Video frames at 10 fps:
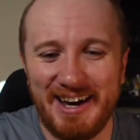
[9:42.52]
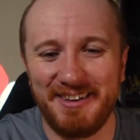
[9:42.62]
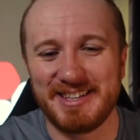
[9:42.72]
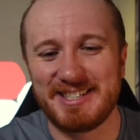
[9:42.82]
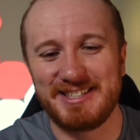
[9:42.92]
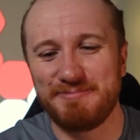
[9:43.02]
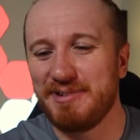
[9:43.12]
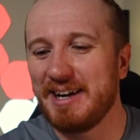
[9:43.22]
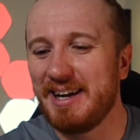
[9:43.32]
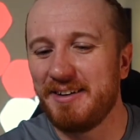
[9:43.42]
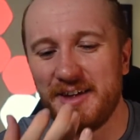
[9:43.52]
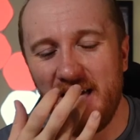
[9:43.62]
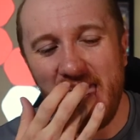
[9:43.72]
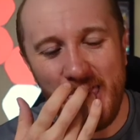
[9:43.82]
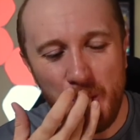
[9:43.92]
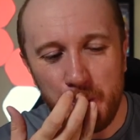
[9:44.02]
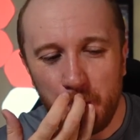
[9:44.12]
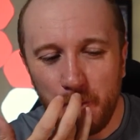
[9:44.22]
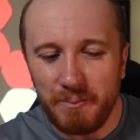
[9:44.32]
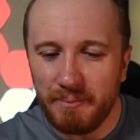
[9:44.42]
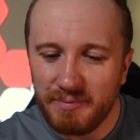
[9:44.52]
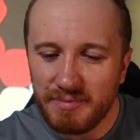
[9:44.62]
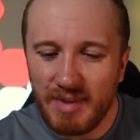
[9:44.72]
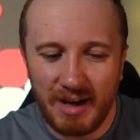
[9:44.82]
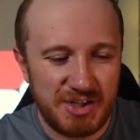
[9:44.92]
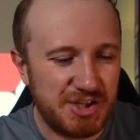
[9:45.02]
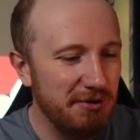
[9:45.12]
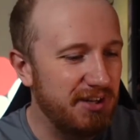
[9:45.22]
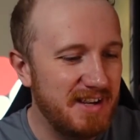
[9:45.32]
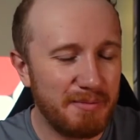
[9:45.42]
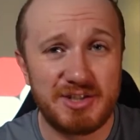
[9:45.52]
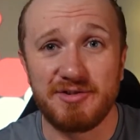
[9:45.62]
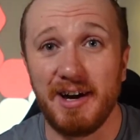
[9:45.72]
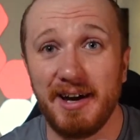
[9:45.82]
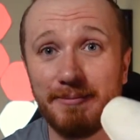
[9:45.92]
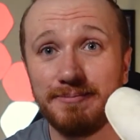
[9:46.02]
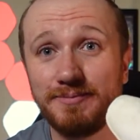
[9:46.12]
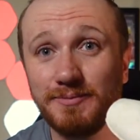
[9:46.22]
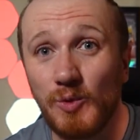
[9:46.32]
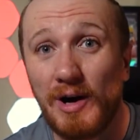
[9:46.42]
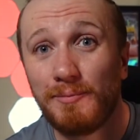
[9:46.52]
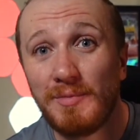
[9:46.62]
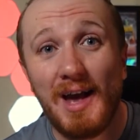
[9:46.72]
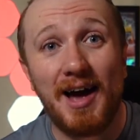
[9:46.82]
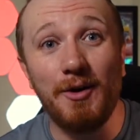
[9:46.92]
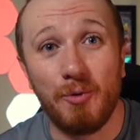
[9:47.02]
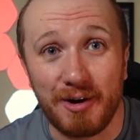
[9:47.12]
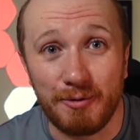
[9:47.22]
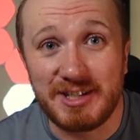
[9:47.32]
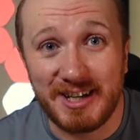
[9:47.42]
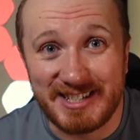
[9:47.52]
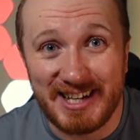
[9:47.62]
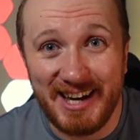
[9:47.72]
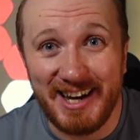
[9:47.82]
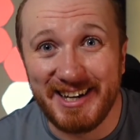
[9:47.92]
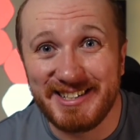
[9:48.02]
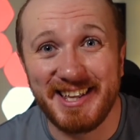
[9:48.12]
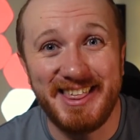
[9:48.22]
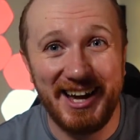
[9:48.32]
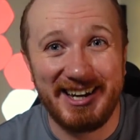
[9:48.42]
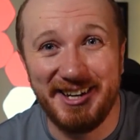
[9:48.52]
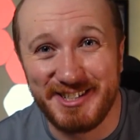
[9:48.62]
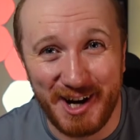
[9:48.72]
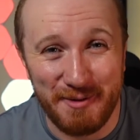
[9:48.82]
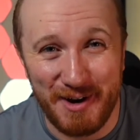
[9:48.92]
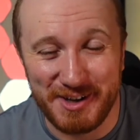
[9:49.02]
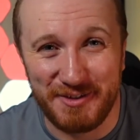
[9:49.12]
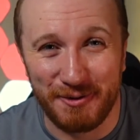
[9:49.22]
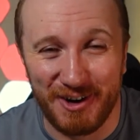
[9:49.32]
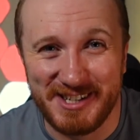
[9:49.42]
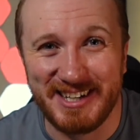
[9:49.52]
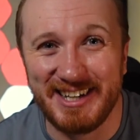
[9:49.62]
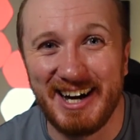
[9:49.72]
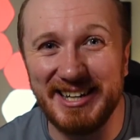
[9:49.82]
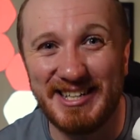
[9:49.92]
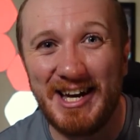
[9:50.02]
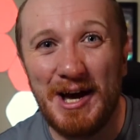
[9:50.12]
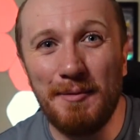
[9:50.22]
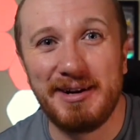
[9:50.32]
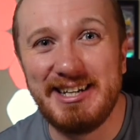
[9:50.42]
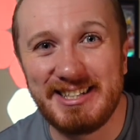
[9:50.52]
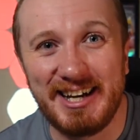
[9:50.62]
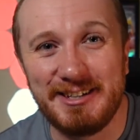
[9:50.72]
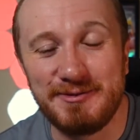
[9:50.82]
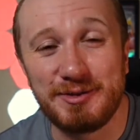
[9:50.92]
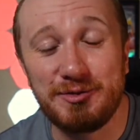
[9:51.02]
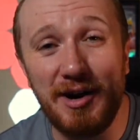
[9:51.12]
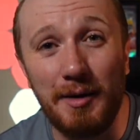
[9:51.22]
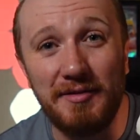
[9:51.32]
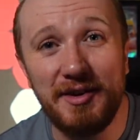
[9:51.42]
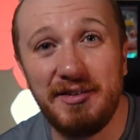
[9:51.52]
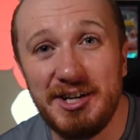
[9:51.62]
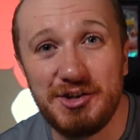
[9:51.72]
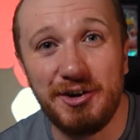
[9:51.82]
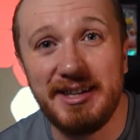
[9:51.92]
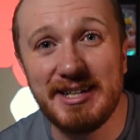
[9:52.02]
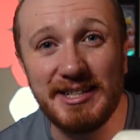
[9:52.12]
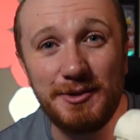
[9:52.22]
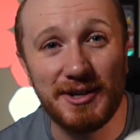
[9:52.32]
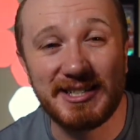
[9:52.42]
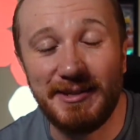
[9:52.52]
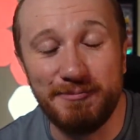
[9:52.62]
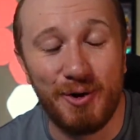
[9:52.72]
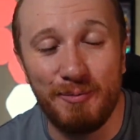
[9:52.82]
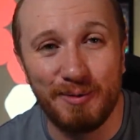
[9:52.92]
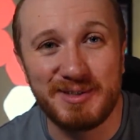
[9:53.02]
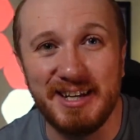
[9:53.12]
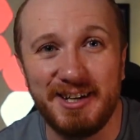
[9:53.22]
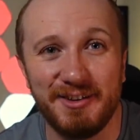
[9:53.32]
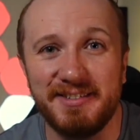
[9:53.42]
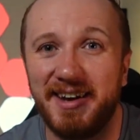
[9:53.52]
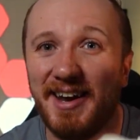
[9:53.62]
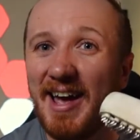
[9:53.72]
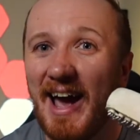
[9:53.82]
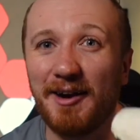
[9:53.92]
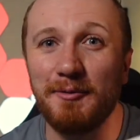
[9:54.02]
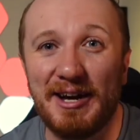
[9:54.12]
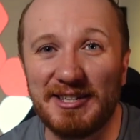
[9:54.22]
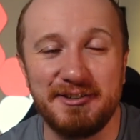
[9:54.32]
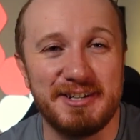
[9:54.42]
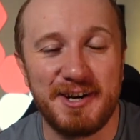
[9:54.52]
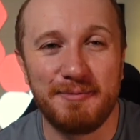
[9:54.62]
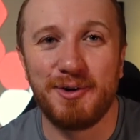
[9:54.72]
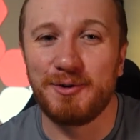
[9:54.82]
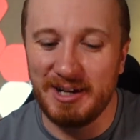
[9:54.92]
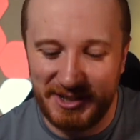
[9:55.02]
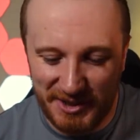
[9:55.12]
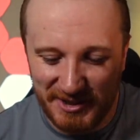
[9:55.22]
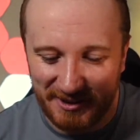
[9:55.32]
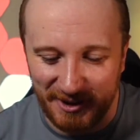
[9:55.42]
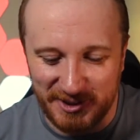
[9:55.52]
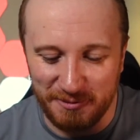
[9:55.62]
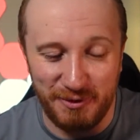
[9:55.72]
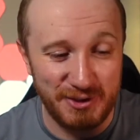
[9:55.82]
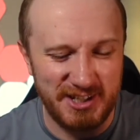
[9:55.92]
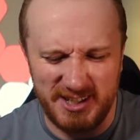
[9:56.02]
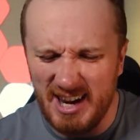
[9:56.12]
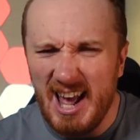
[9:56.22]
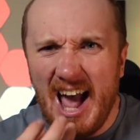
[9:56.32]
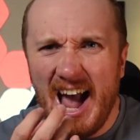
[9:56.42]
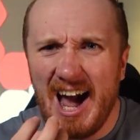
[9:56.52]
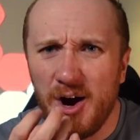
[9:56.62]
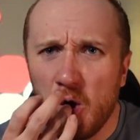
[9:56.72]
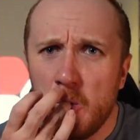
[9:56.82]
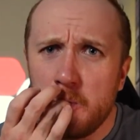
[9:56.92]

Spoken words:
out the shoe to demonstrate it. Well, what I was going to say is thank you so much for watching, guys. Please like and subscribe if you've enjoyed this and you want to see more bobsleigh content. I'm going to be answering a ton more questions. I got some footage. Ow.